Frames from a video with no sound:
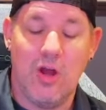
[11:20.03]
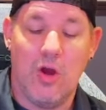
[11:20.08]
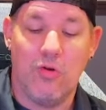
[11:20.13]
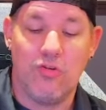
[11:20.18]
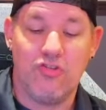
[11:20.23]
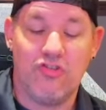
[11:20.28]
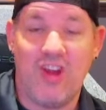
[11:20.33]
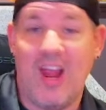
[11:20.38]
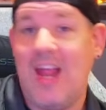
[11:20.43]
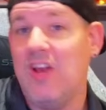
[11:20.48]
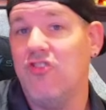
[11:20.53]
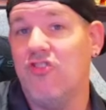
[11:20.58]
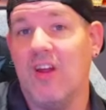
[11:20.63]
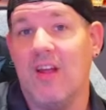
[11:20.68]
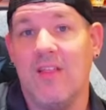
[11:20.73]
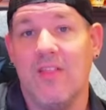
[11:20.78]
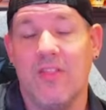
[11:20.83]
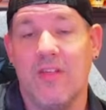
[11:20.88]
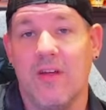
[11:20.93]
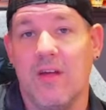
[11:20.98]

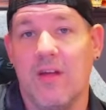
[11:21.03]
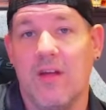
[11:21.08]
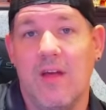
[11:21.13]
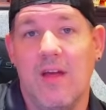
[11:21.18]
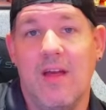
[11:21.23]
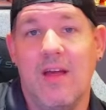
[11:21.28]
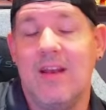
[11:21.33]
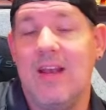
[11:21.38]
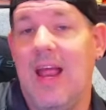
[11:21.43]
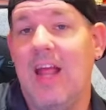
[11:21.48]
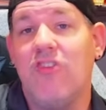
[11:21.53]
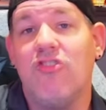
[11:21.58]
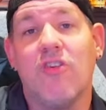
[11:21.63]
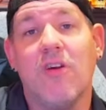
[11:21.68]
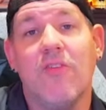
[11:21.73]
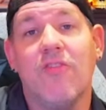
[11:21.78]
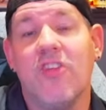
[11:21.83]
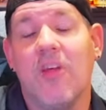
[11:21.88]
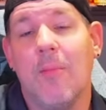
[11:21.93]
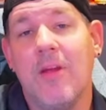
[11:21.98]
changing the nature
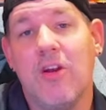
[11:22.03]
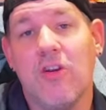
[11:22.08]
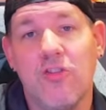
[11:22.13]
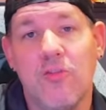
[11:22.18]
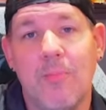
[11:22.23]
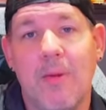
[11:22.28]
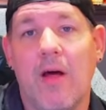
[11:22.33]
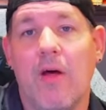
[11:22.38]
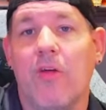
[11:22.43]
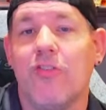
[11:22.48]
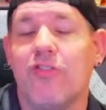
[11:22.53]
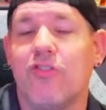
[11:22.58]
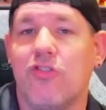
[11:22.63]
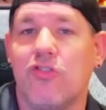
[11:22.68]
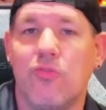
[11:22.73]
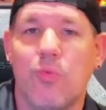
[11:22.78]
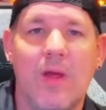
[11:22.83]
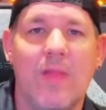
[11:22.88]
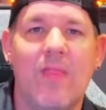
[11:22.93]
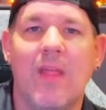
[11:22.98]
of some of your spells to
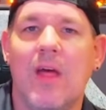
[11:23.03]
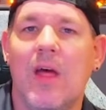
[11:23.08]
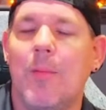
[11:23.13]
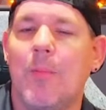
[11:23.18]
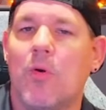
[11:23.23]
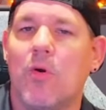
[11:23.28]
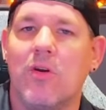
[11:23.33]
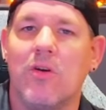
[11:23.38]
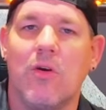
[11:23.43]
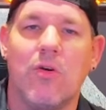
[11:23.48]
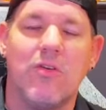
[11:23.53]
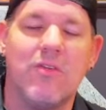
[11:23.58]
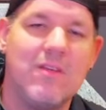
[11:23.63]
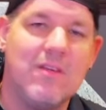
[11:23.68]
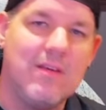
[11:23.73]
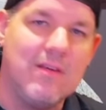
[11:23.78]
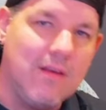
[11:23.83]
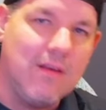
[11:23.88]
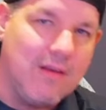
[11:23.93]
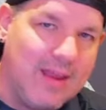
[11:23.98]
twin them or
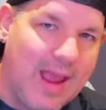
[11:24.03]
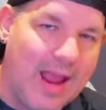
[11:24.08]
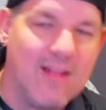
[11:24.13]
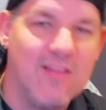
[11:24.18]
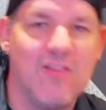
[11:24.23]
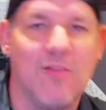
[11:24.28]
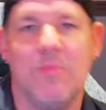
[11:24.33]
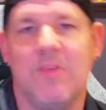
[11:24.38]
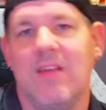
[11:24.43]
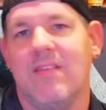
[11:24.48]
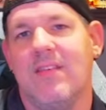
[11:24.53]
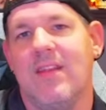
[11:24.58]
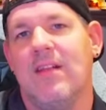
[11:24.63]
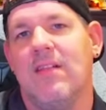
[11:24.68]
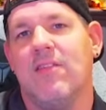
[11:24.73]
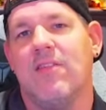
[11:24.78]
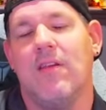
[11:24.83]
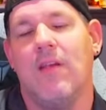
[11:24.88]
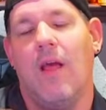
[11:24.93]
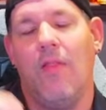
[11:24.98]
gain some
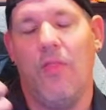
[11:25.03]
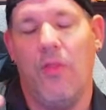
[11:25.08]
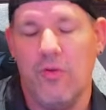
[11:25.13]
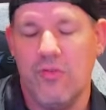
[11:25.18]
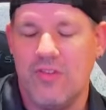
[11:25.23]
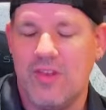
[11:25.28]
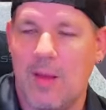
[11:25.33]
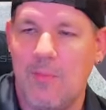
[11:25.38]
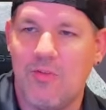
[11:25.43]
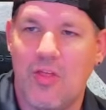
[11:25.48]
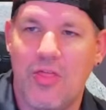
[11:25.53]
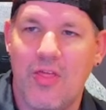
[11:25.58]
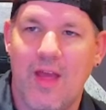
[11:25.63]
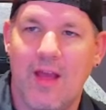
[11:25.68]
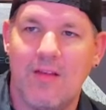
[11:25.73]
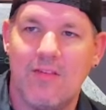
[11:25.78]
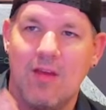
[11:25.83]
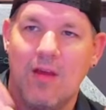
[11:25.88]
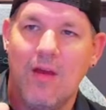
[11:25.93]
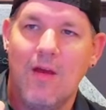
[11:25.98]
distance and those types of
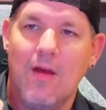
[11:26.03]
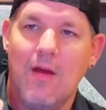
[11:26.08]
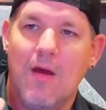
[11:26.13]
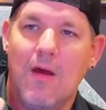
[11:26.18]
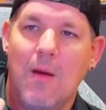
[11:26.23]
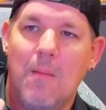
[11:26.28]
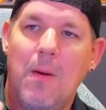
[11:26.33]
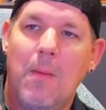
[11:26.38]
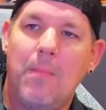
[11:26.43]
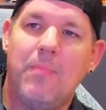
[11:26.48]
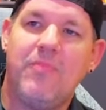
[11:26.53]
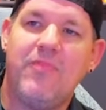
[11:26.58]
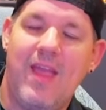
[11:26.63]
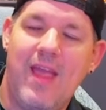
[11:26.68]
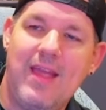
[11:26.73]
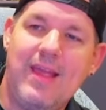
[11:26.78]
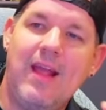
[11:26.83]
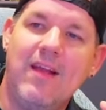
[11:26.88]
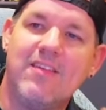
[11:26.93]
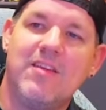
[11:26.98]
things. But
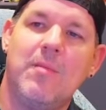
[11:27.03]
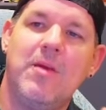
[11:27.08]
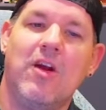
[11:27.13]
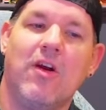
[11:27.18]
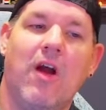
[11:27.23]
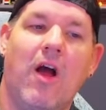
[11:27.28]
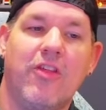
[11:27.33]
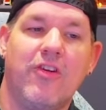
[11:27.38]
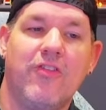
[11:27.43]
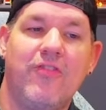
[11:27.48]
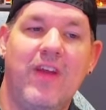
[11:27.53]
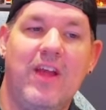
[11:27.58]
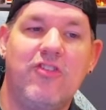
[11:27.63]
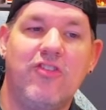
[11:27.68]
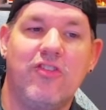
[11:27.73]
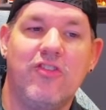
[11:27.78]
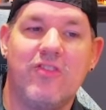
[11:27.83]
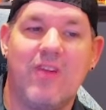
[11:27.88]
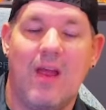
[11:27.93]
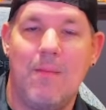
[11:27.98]
taking some of your other
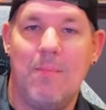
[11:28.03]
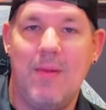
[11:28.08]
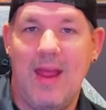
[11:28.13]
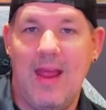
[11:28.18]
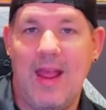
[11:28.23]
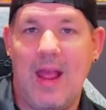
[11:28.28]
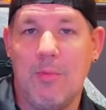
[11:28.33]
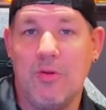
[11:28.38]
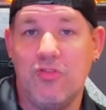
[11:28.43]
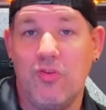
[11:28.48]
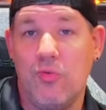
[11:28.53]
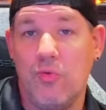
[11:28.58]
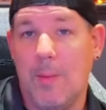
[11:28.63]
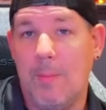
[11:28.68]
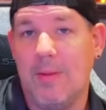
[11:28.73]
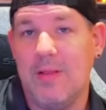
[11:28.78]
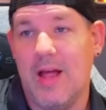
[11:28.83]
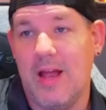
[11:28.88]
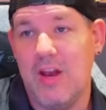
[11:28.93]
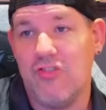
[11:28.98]
features and being able to
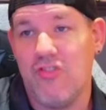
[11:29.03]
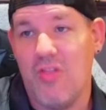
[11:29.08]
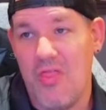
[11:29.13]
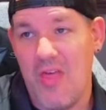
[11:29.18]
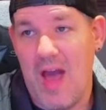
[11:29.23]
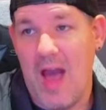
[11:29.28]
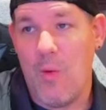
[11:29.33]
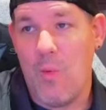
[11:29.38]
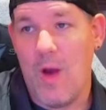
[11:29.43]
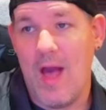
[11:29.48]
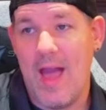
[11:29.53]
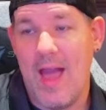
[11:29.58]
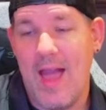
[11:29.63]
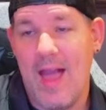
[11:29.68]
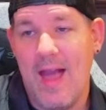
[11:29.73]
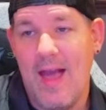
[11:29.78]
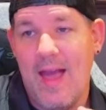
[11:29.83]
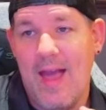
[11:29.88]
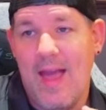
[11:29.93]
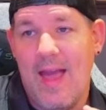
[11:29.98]
replenish that way
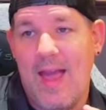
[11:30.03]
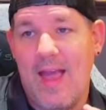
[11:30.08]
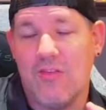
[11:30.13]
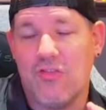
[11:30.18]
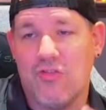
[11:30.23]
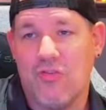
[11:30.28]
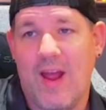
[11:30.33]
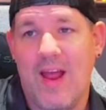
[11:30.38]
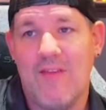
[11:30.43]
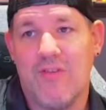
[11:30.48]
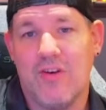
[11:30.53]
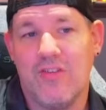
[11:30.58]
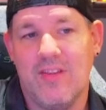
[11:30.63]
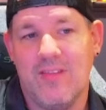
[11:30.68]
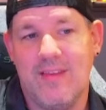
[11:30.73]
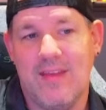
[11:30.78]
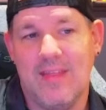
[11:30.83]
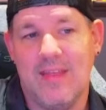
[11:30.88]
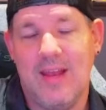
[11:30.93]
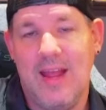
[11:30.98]
is great
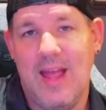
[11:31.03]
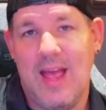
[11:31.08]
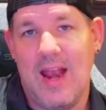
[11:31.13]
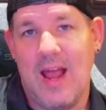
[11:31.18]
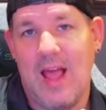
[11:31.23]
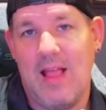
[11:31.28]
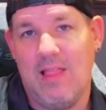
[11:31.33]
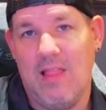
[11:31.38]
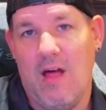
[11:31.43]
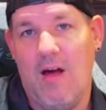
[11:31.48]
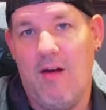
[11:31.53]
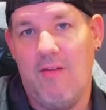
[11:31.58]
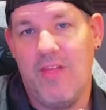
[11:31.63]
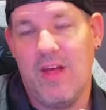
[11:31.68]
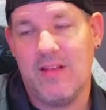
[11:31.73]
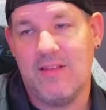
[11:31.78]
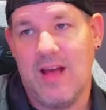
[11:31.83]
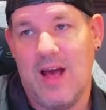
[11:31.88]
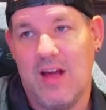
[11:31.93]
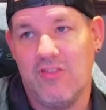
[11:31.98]
versatility. And I love
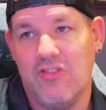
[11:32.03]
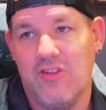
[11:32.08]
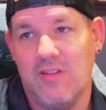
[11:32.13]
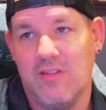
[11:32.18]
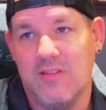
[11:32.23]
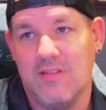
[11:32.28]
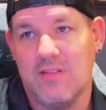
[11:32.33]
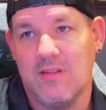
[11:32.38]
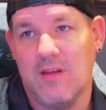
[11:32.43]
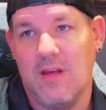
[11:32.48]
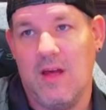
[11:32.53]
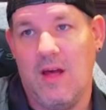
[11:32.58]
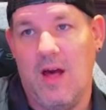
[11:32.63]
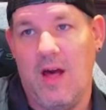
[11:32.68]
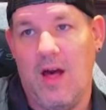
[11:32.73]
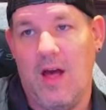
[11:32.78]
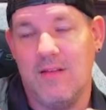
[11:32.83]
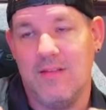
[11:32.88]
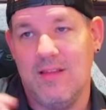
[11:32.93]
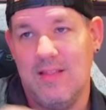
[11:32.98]
that Tasha's
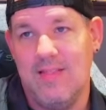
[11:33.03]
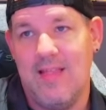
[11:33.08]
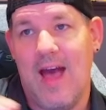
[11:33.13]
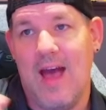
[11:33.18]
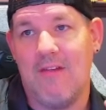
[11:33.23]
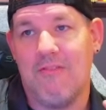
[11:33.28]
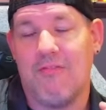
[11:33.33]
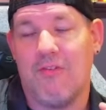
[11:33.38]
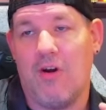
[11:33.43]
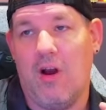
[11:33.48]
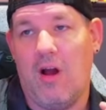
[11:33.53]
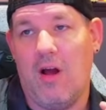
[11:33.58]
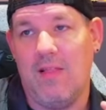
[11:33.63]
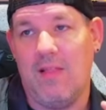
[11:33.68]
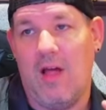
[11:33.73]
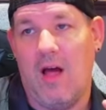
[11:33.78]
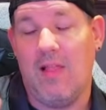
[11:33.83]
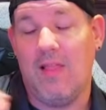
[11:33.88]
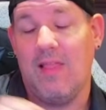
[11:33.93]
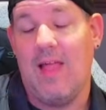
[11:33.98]
did that for
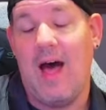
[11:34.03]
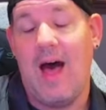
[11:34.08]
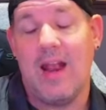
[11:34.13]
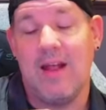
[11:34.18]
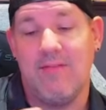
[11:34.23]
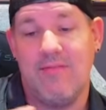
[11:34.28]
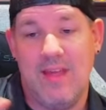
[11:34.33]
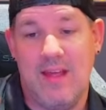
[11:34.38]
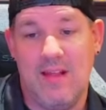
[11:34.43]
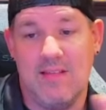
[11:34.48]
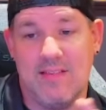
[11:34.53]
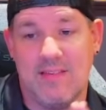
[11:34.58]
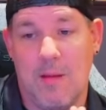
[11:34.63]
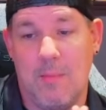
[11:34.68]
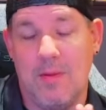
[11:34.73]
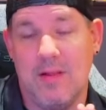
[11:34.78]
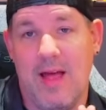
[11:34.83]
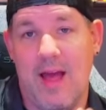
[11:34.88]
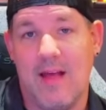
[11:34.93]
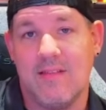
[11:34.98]
a lot of these
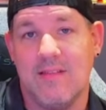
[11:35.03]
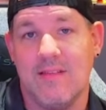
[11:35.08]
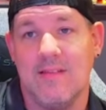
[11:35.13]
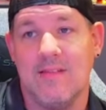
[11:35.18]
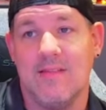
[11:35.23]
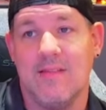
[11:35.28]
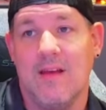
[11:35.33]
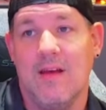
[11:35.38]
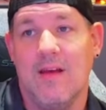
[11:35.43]
subclasses